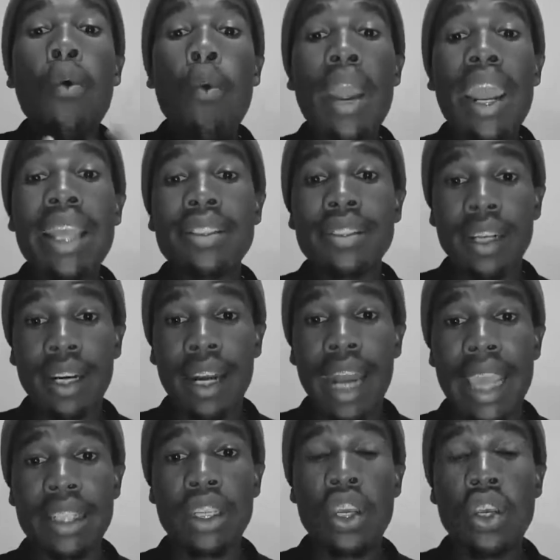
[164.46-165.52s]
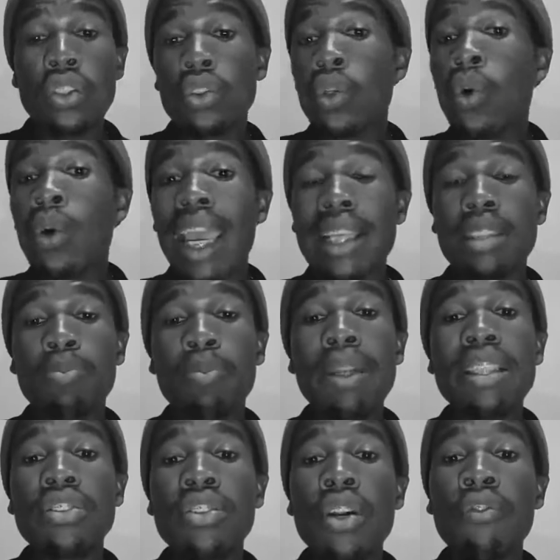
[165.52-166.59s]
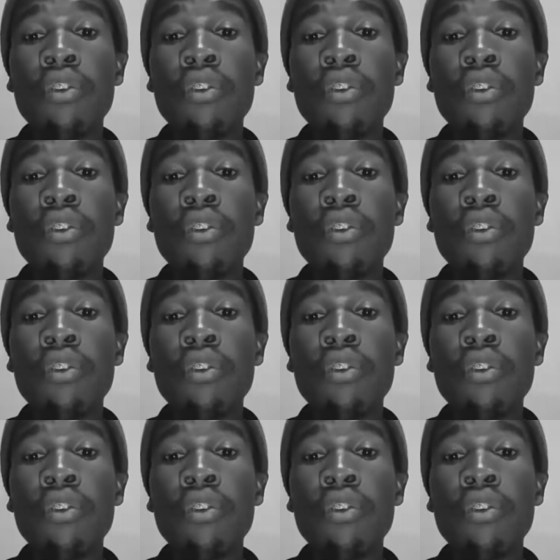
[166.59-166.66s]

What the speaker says: words right. So guys, please don't